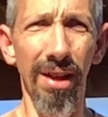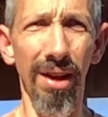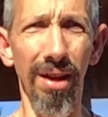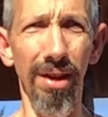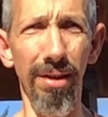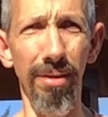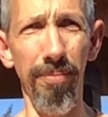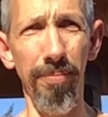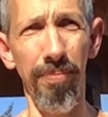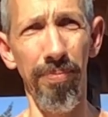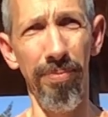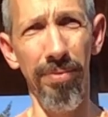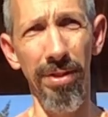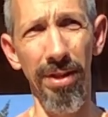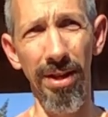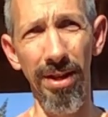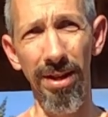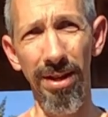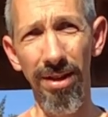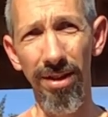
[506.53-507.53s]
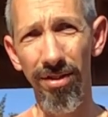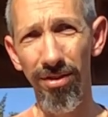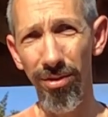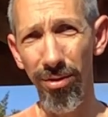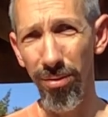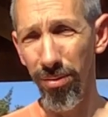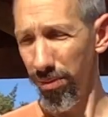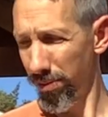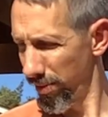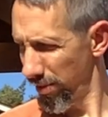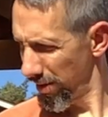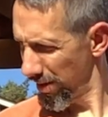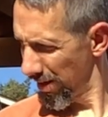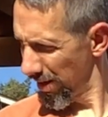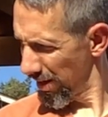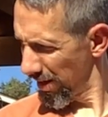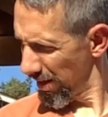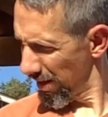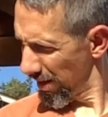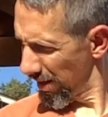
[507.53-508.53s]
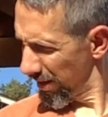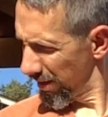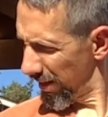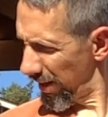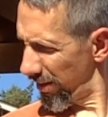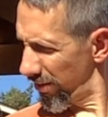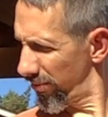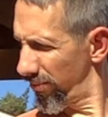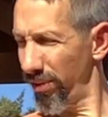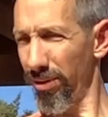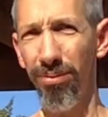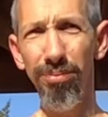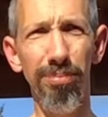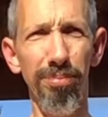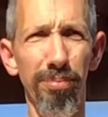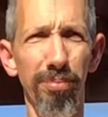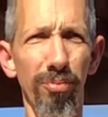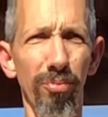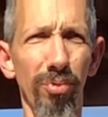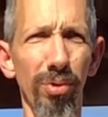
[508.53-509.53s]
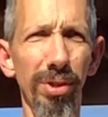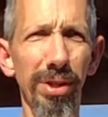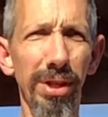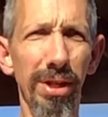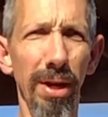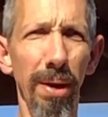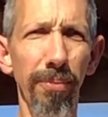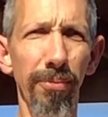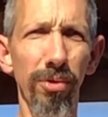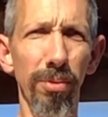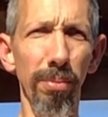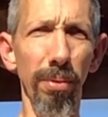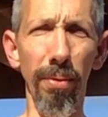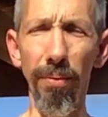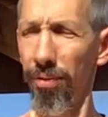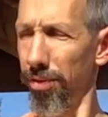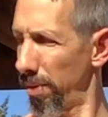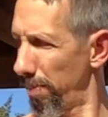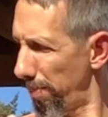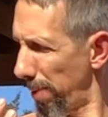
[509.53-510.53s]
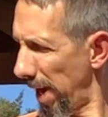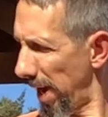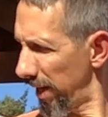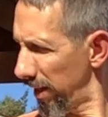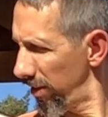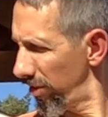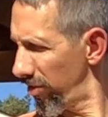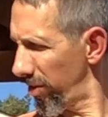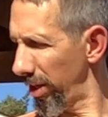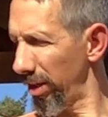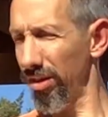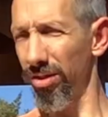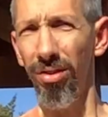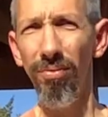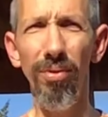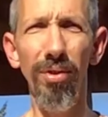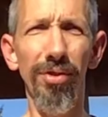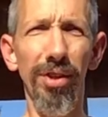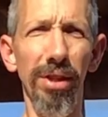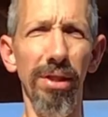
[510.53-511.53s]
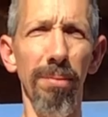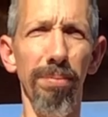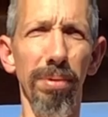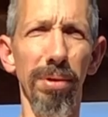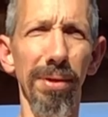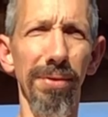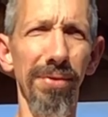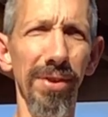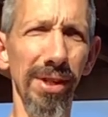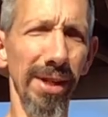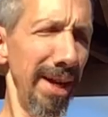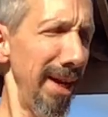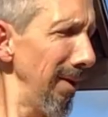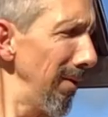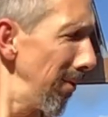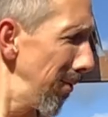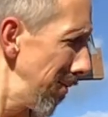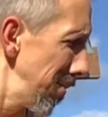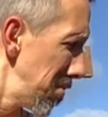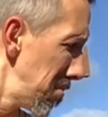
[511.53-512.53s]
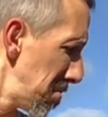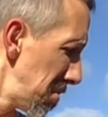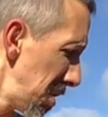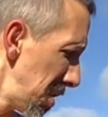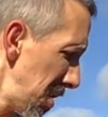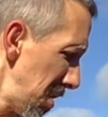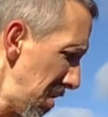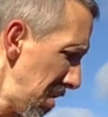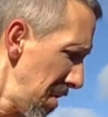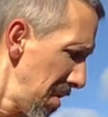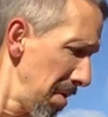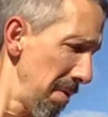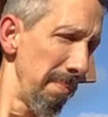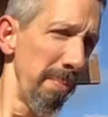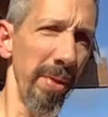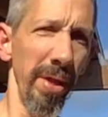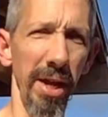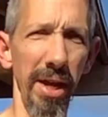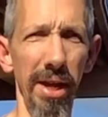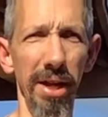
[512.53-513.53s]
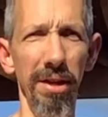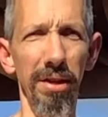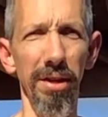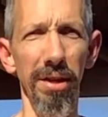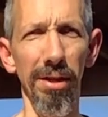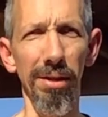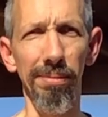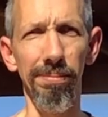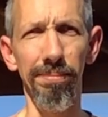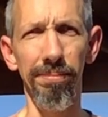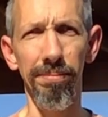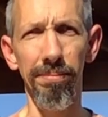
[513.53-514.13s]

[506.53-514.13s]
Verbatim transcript: Um, so, yes, feels really comfortable. The back is like feels like the perfect angle, and uh,